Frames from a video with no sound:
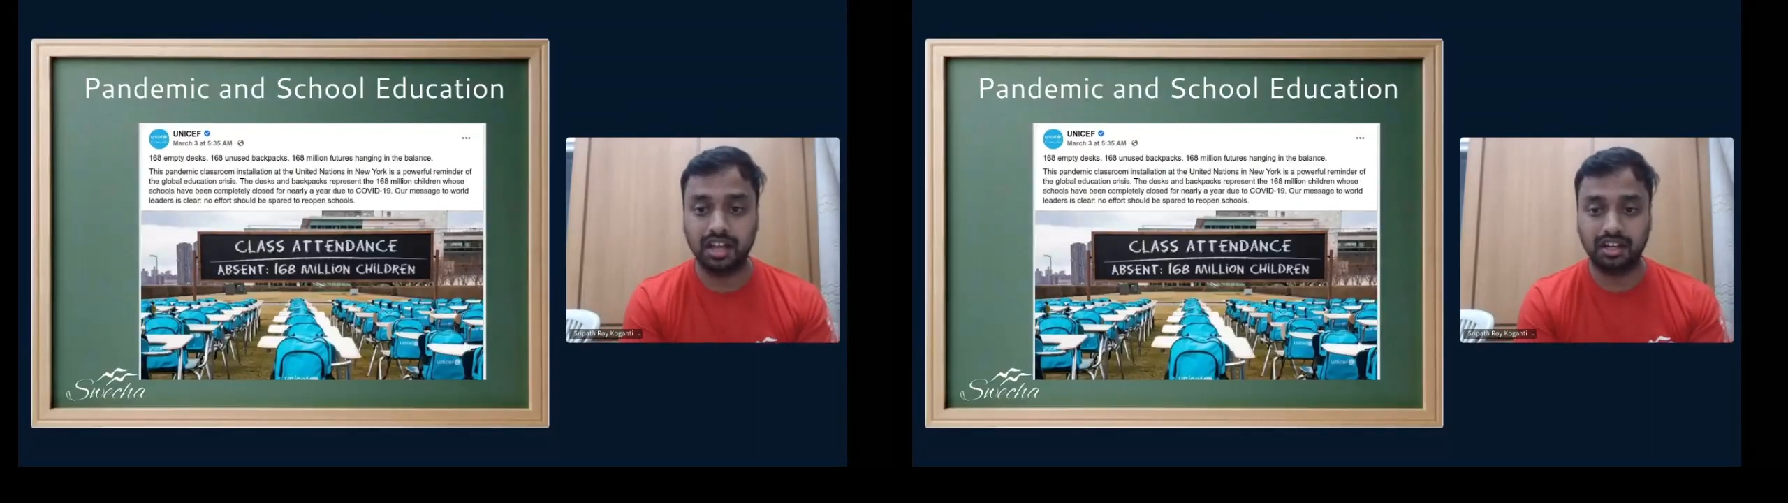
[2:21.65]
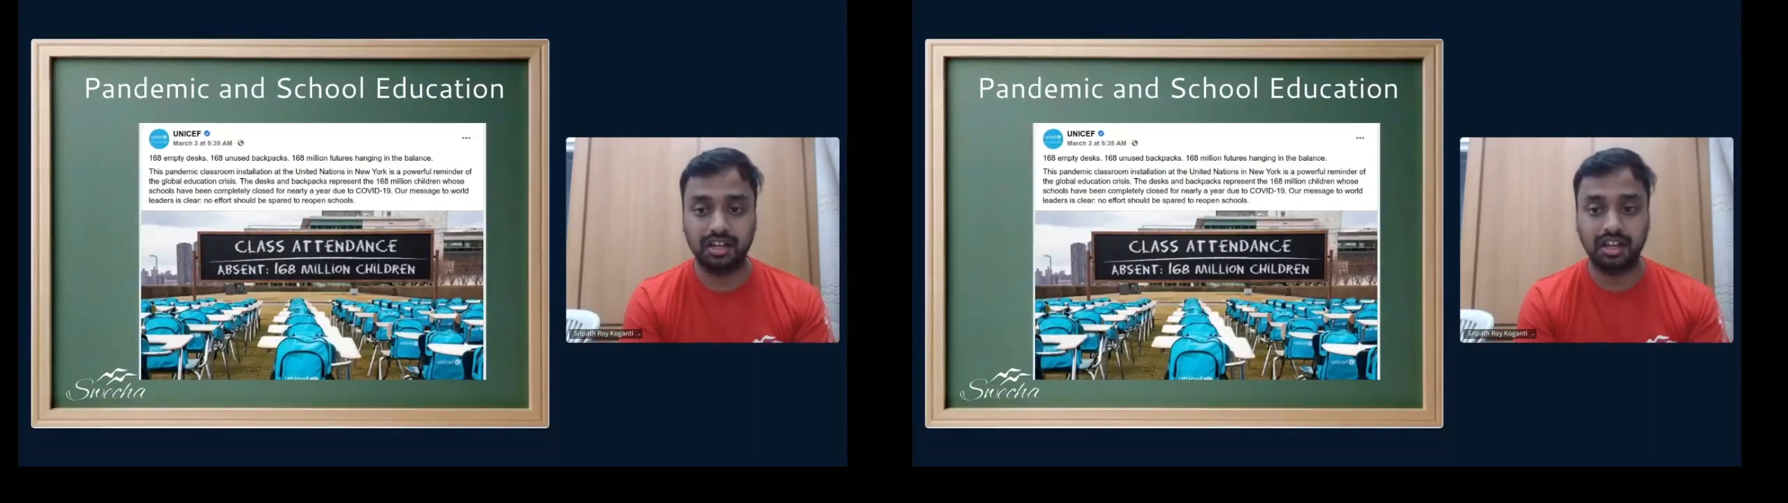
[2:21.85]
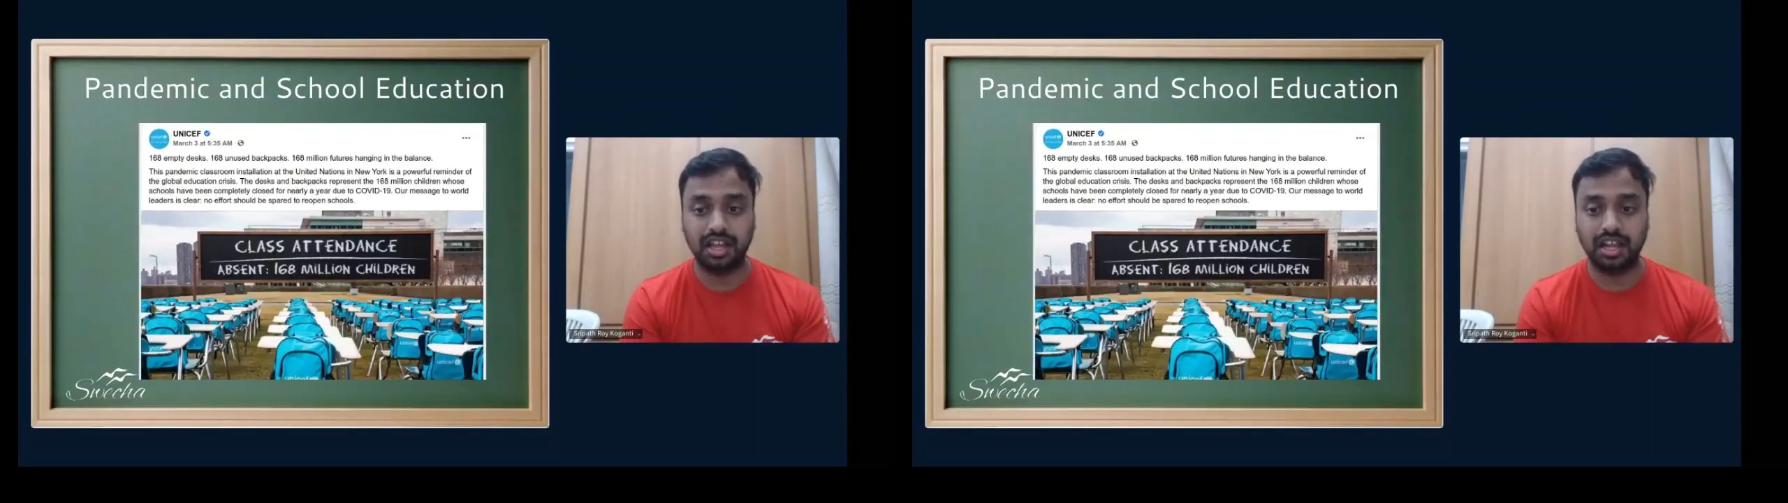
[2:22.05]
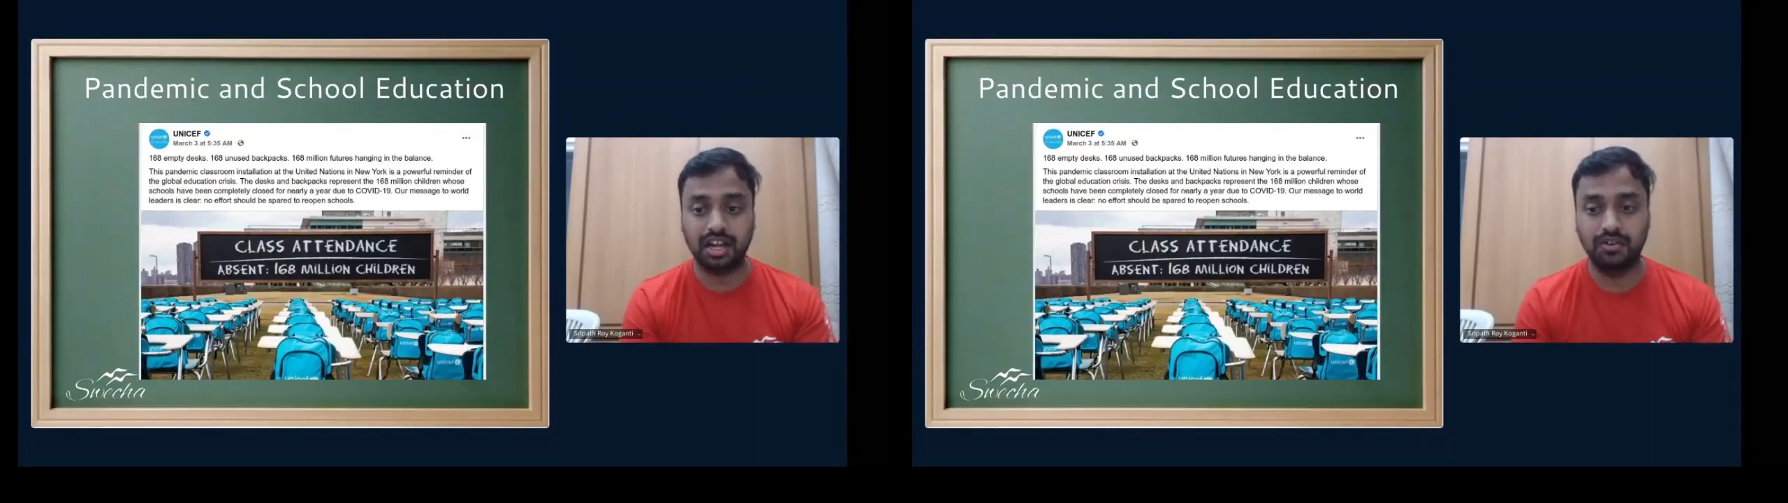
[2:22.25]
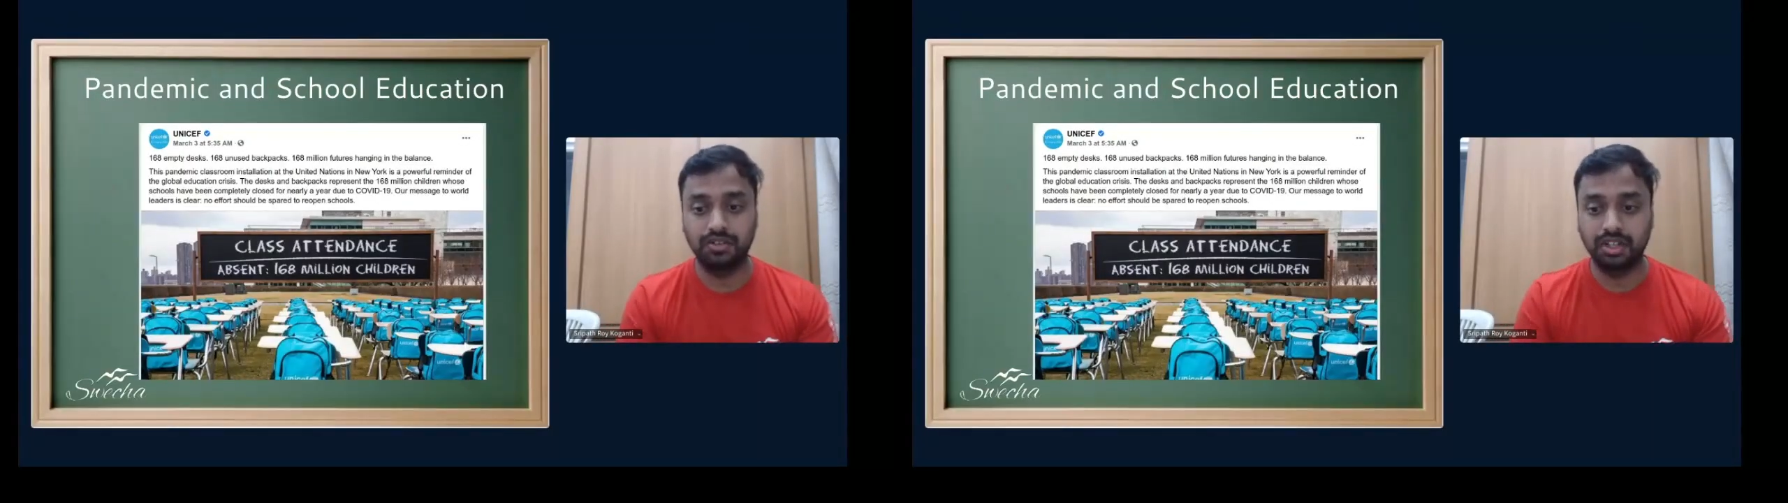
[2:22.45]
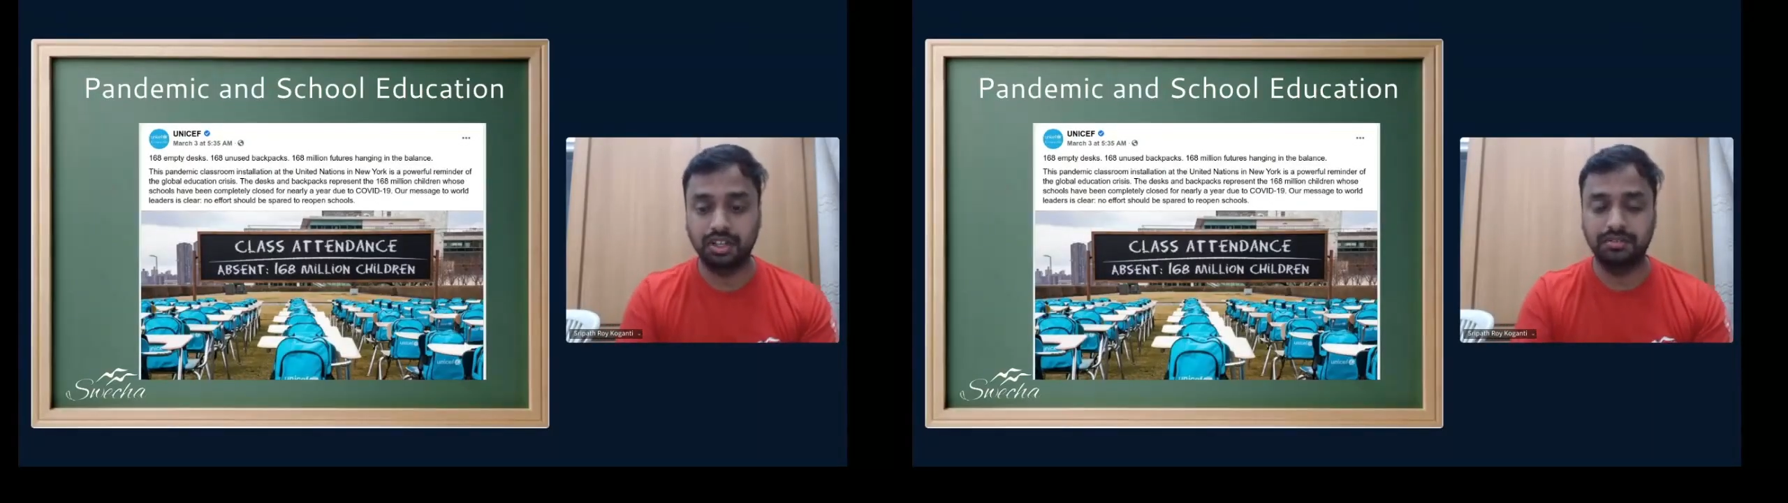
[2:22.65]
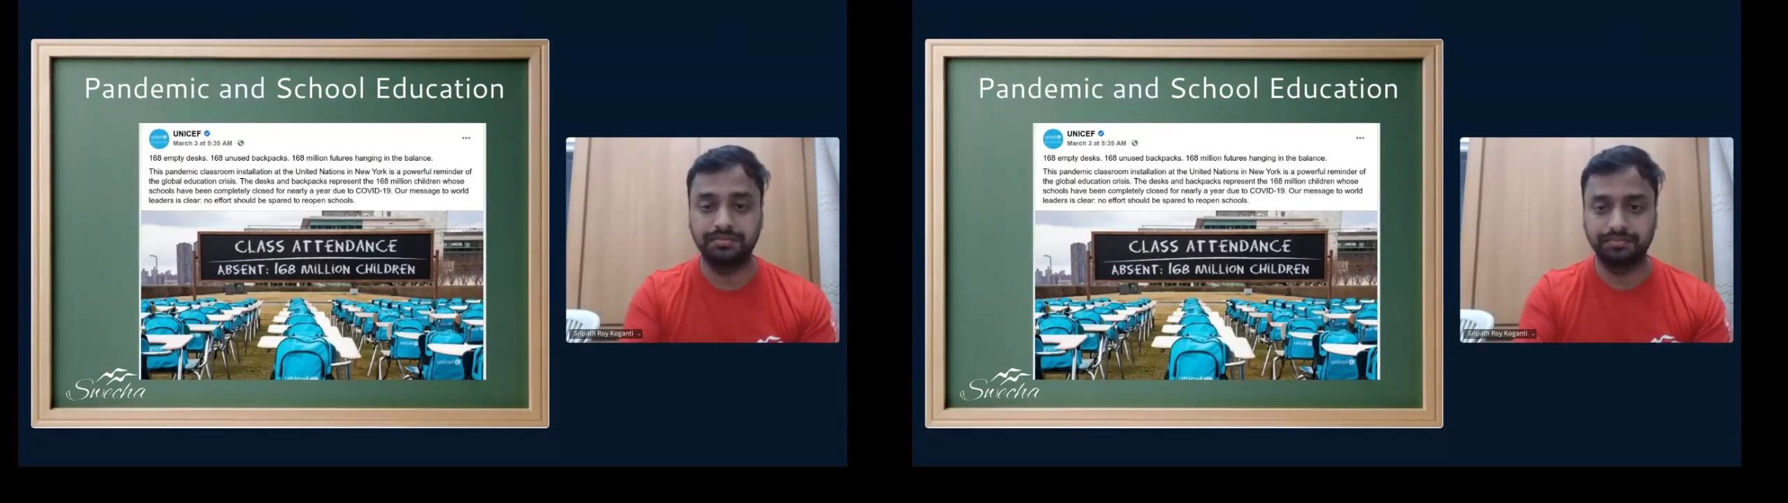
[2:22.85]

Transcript: are around